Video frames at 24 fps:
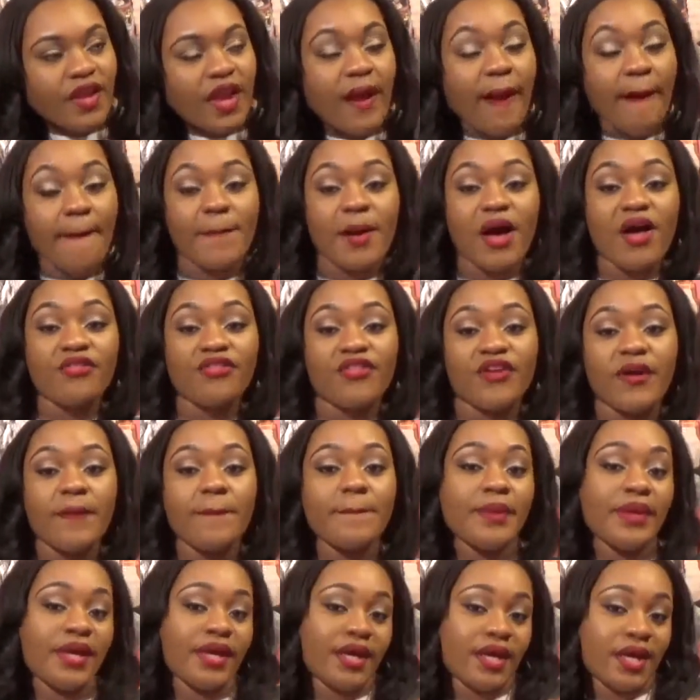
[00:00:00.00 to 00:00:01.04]
about there
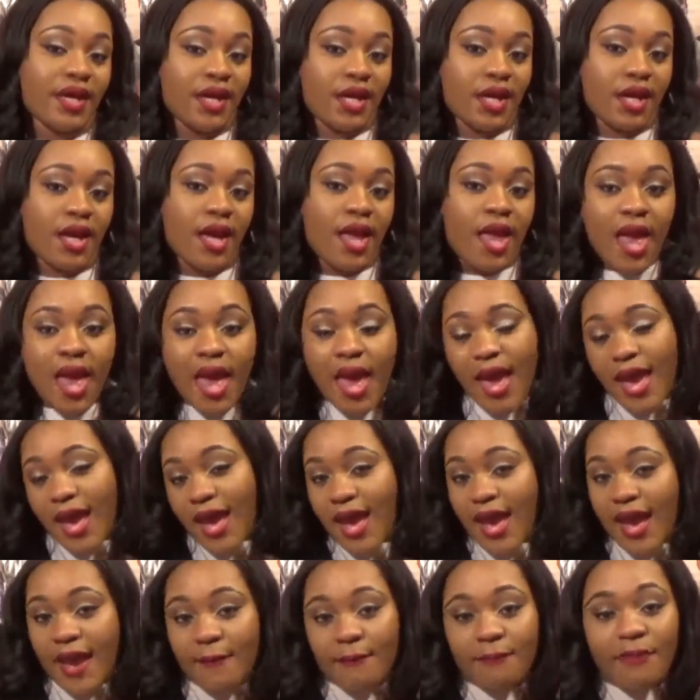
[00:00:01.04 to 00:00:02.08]
being
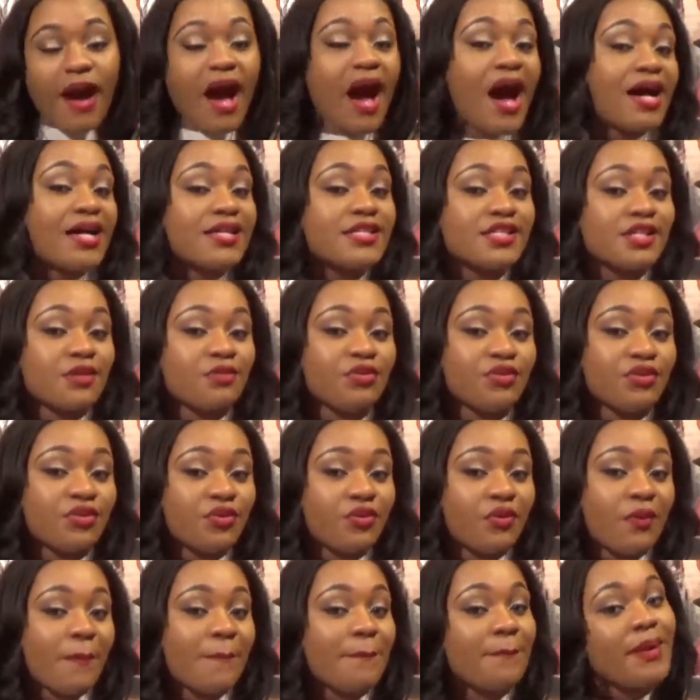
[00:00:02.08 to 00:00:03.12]
a
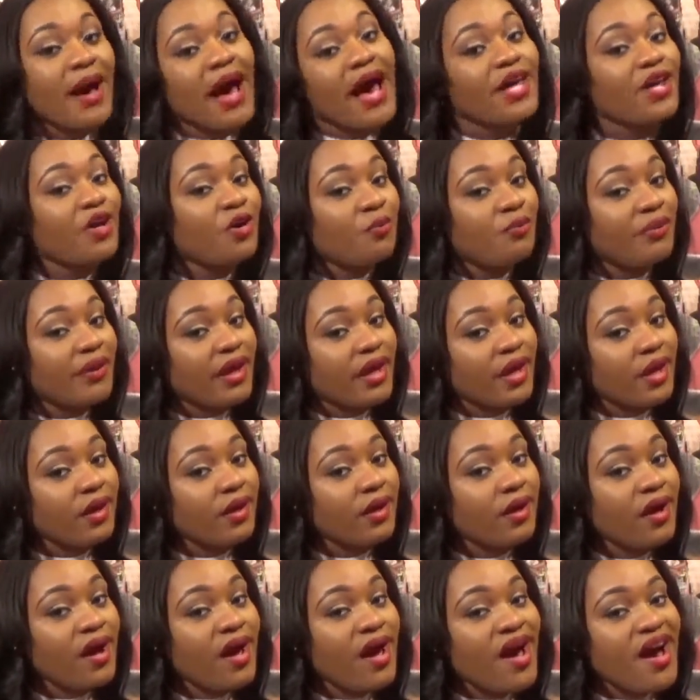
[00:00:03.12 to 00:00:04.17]
possible biopic
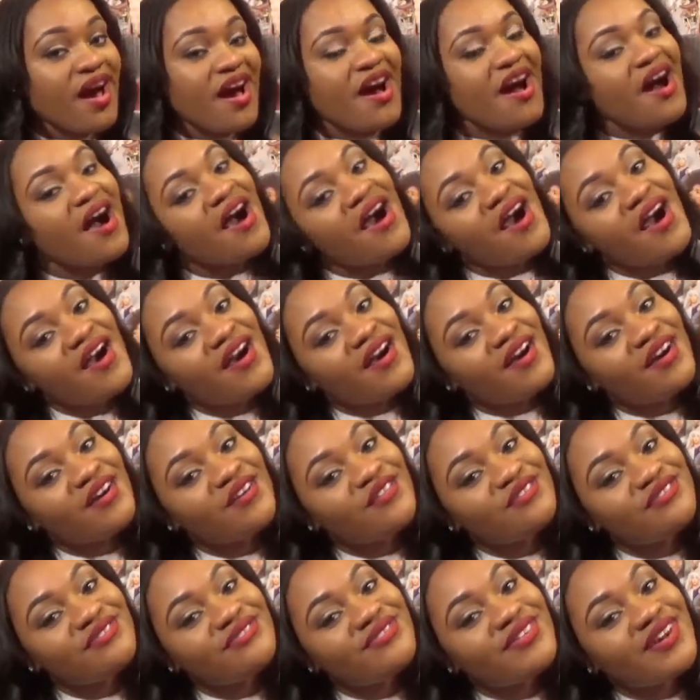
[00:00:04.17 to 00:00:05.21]

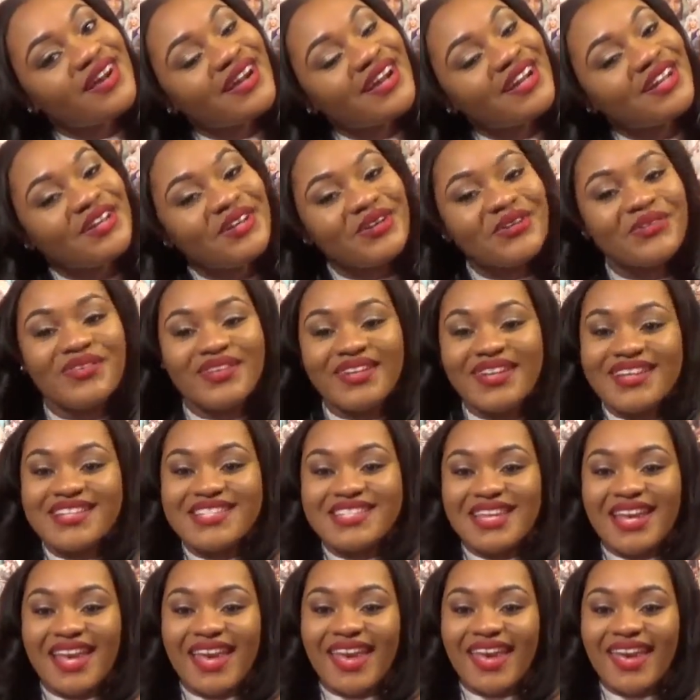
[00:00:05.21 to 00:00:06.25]
of New
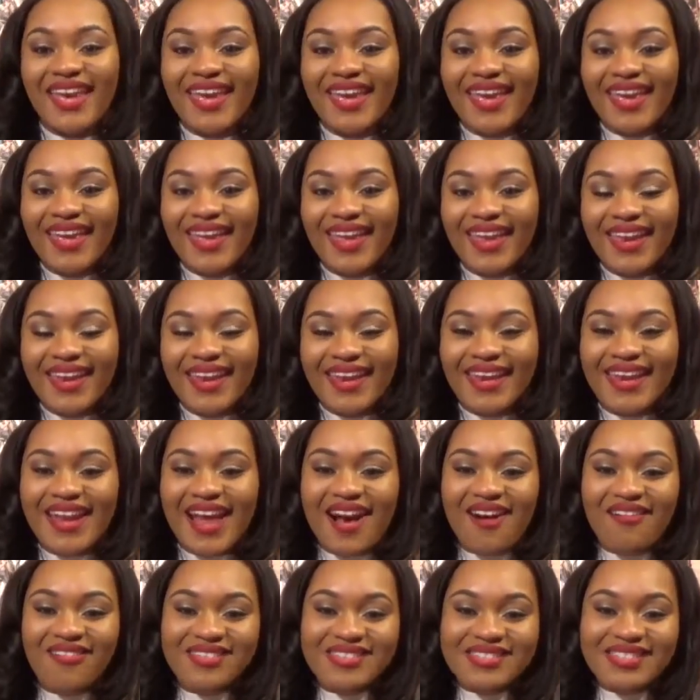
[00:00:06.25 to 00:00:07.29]
Edition, and
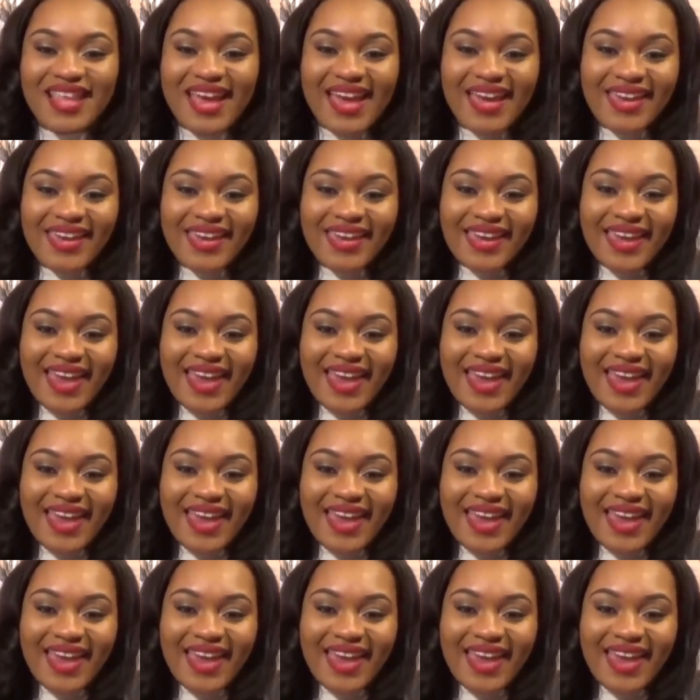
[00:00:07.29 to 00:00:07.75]
I was like,